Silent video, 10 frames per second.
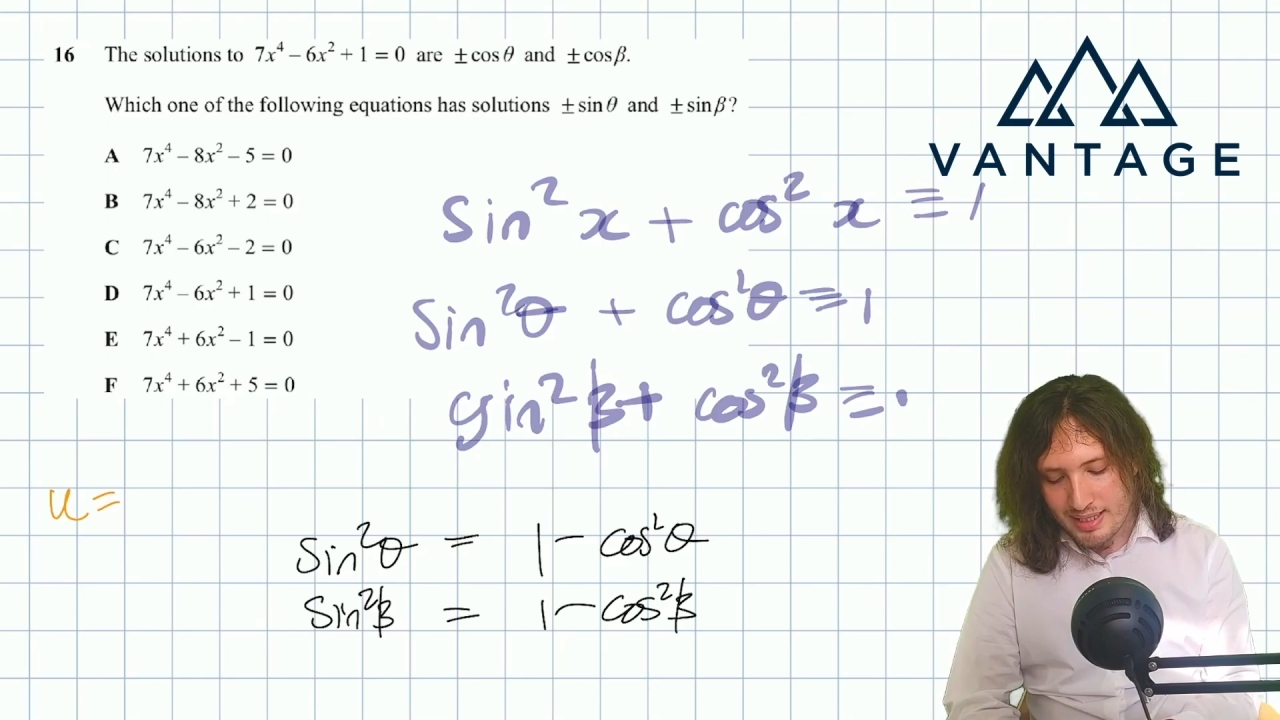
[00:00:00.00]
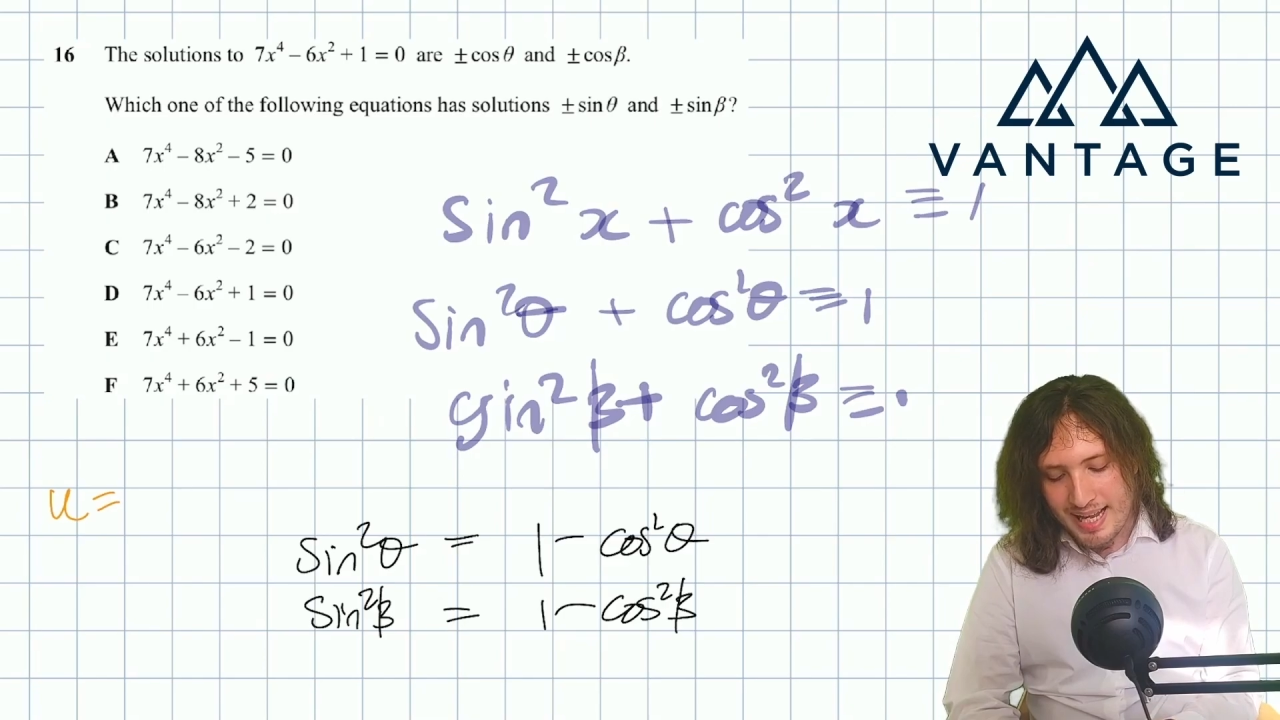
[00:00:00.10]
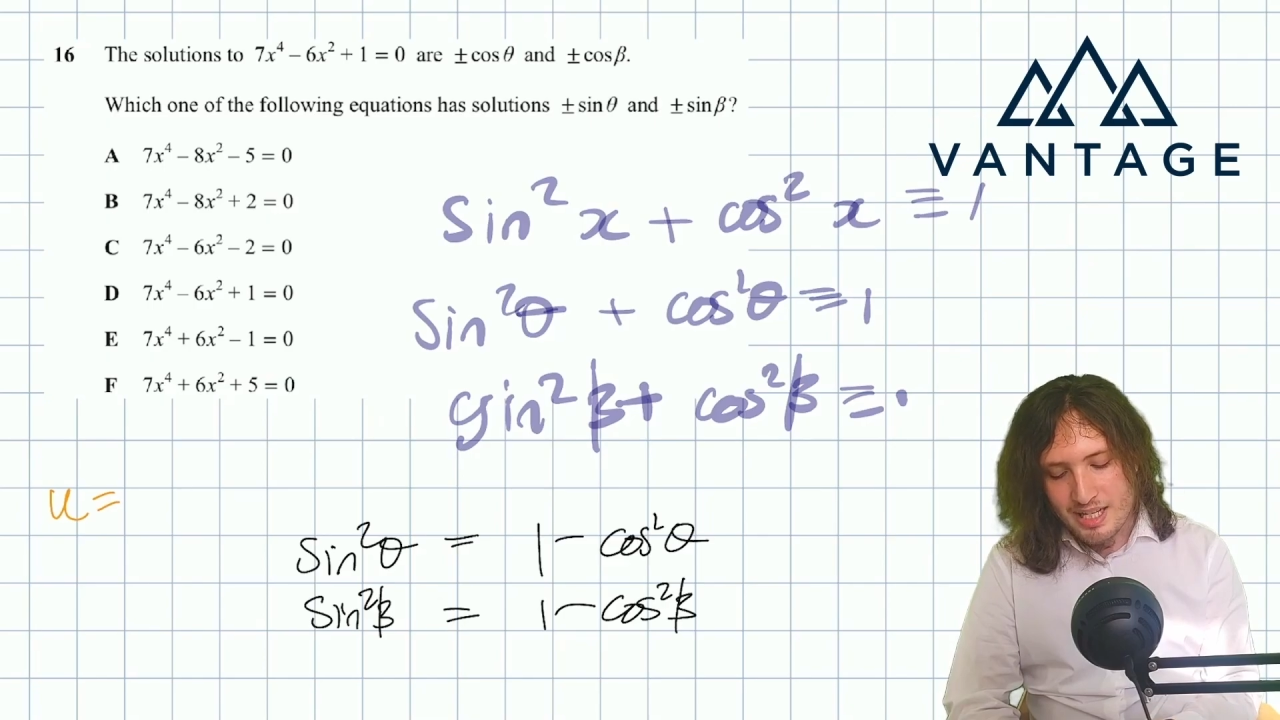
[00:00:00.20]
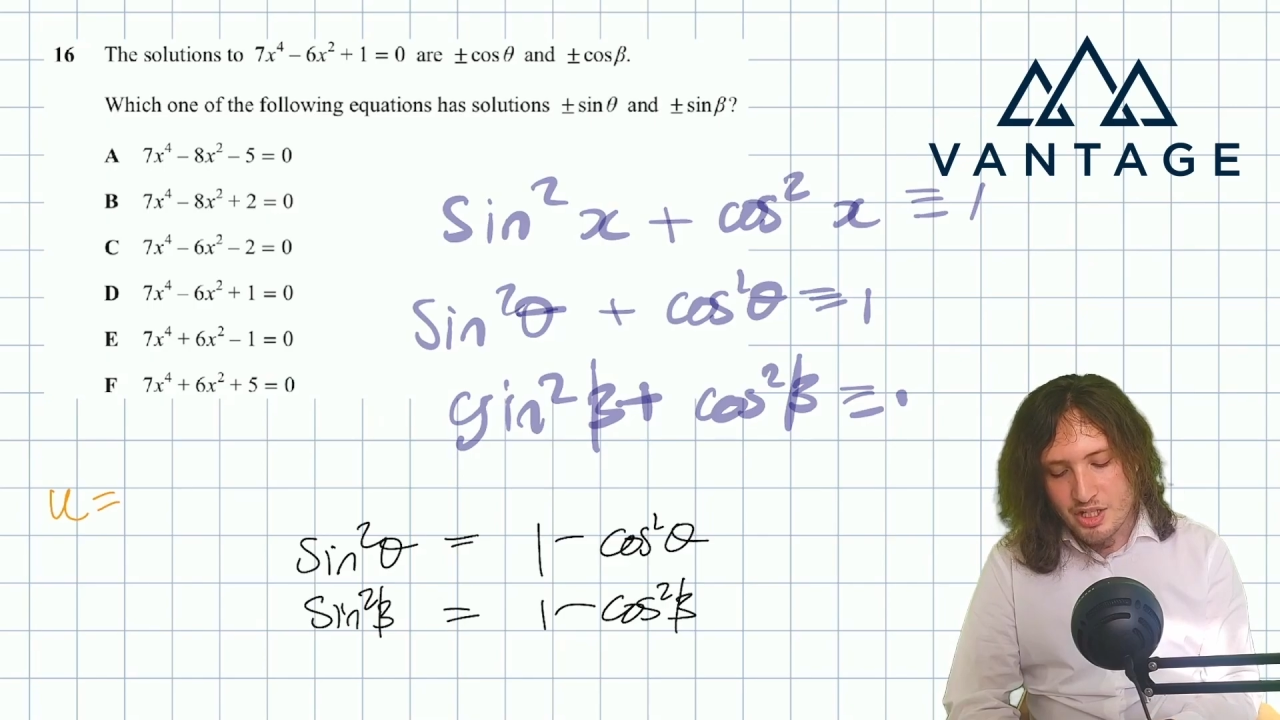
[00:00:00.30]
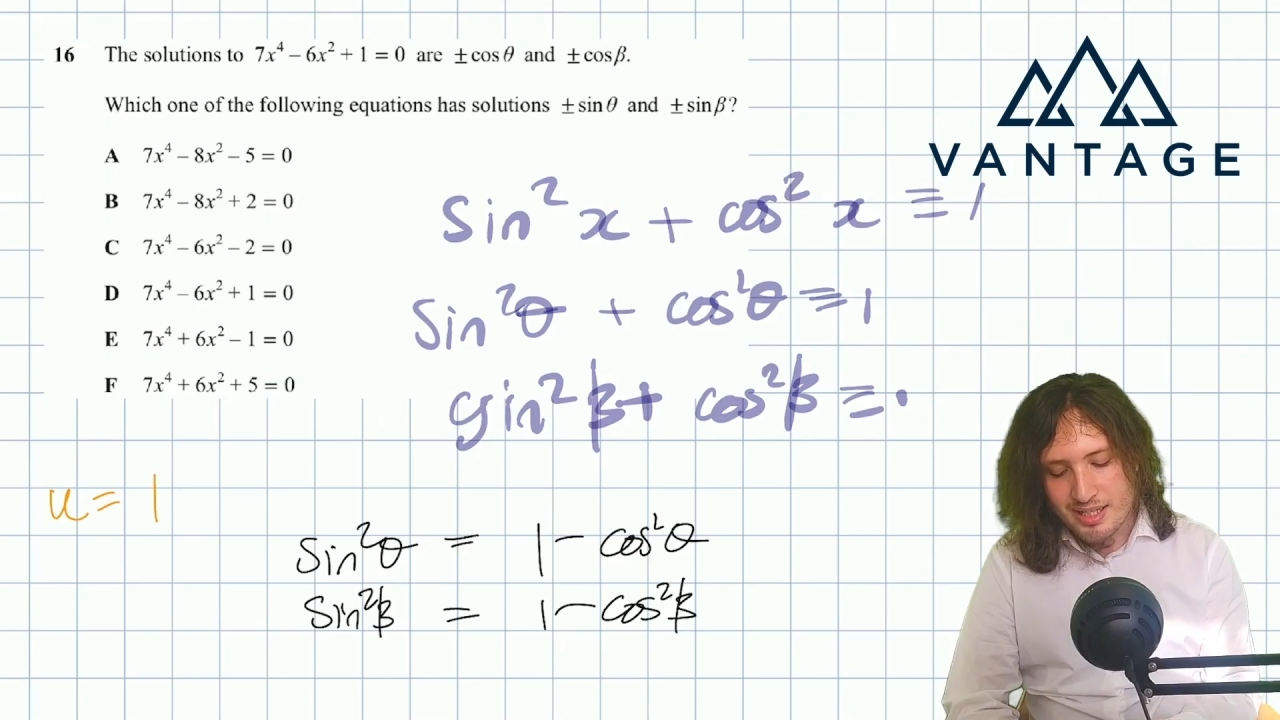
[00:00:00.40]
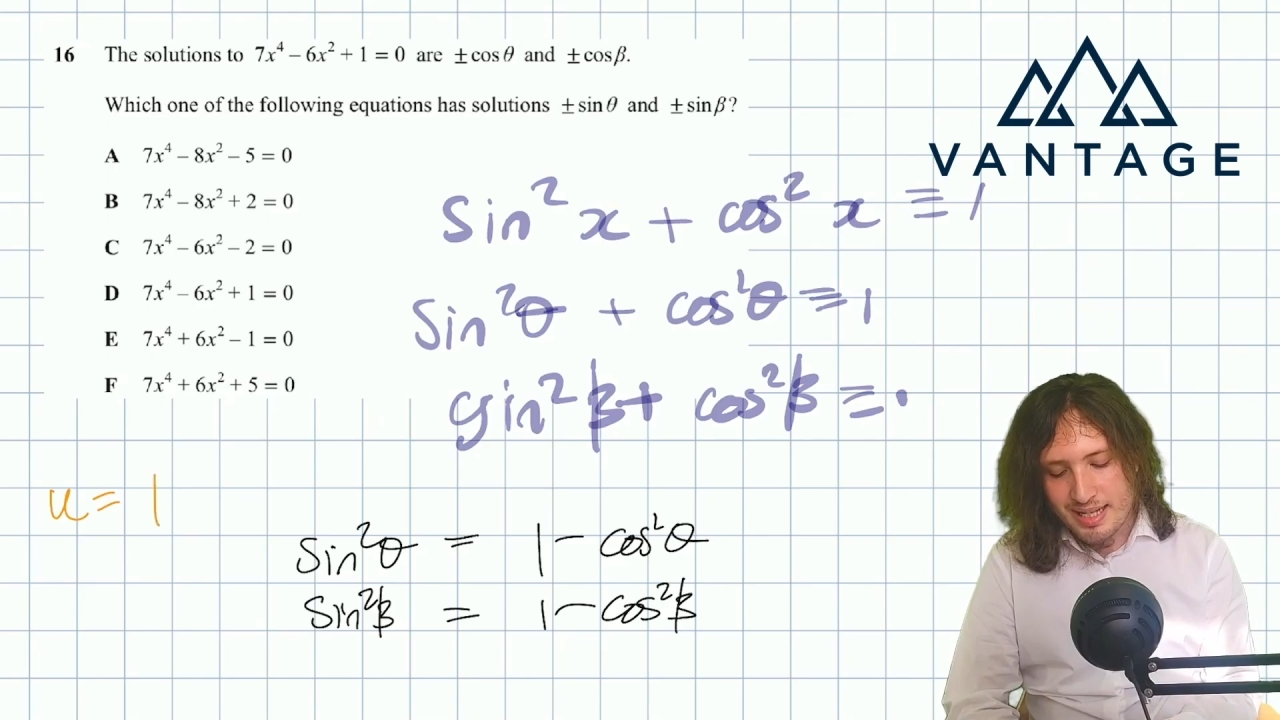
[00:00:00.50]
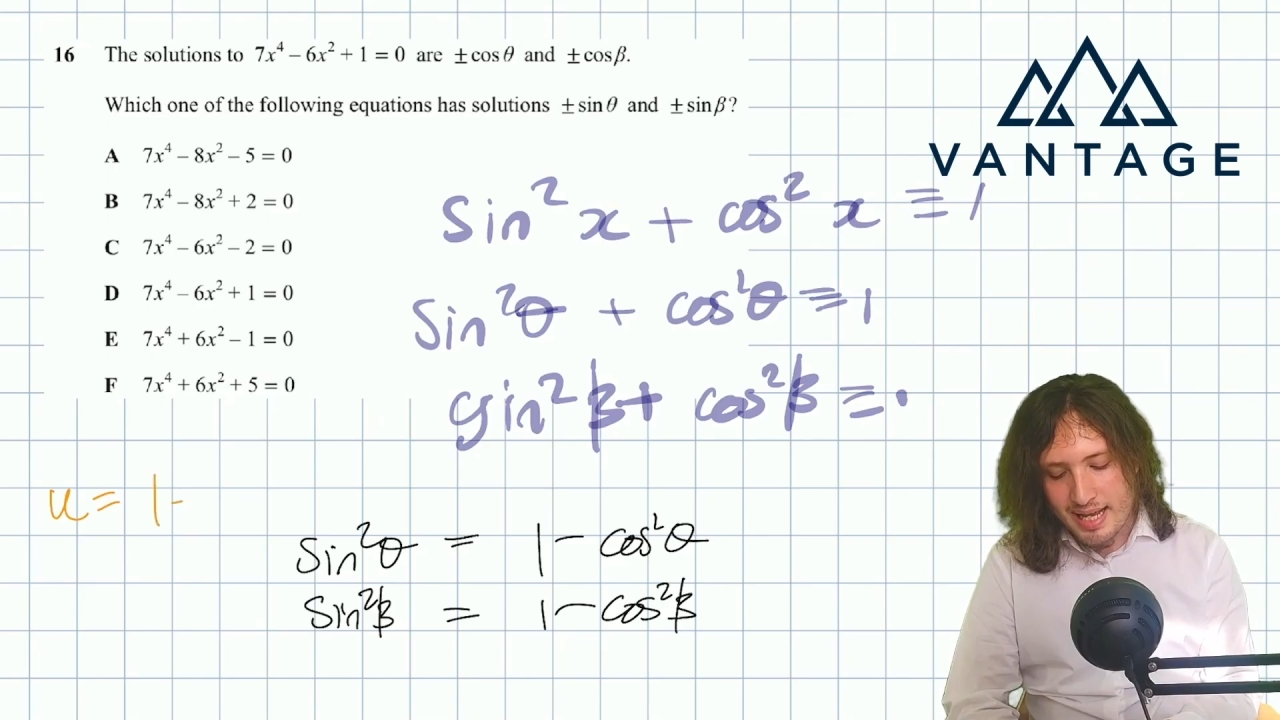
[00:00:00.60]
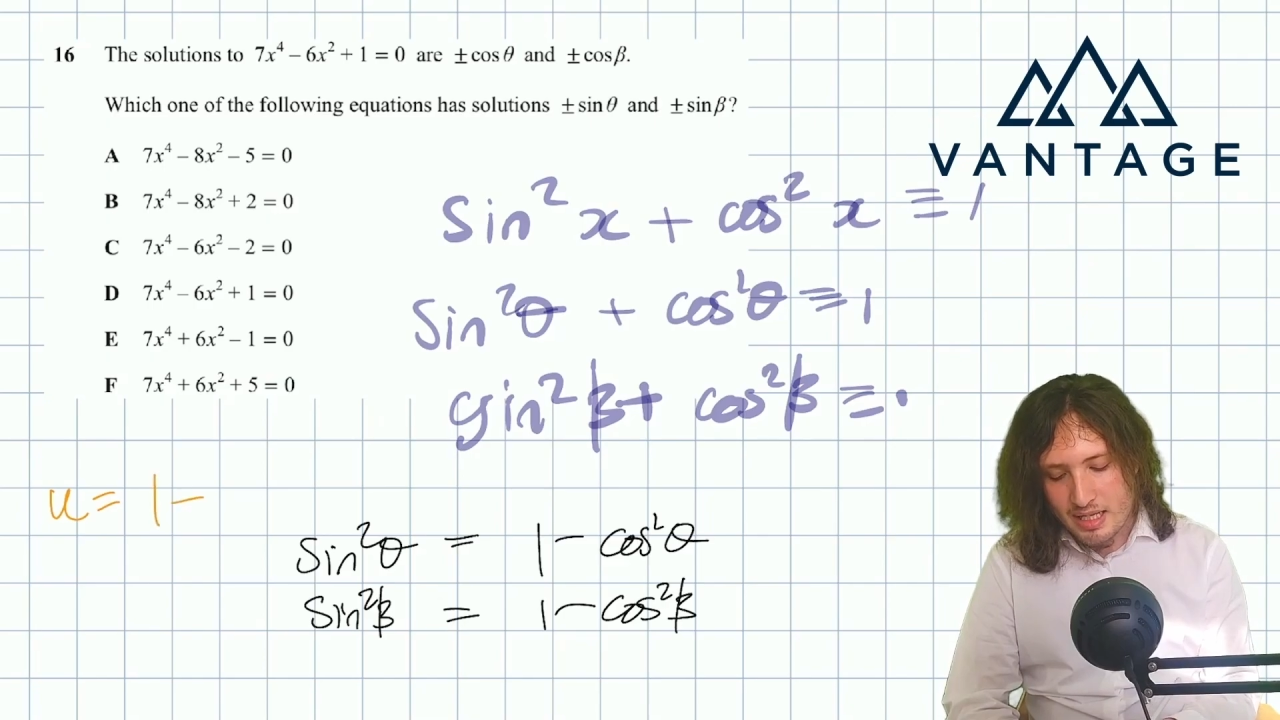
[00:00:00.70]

let's just let